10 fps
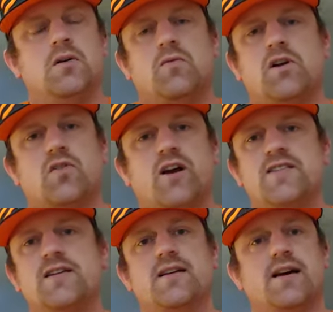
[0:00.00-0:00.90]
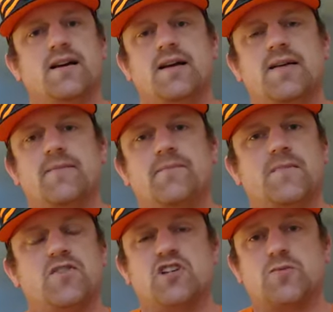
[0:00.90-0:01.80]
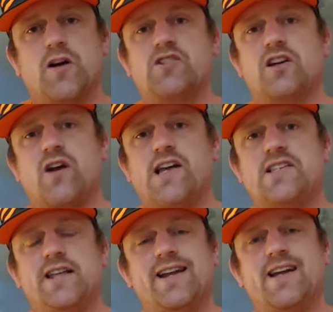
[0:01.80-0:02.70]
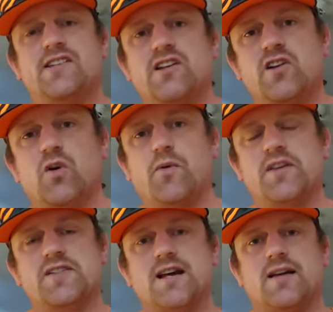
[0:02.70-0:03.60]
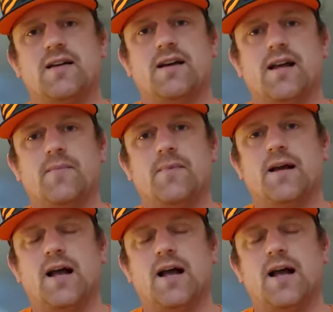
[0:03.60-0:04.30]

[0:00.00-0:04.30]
what a crazy night. And it was especially crazy that he continued on with the second game.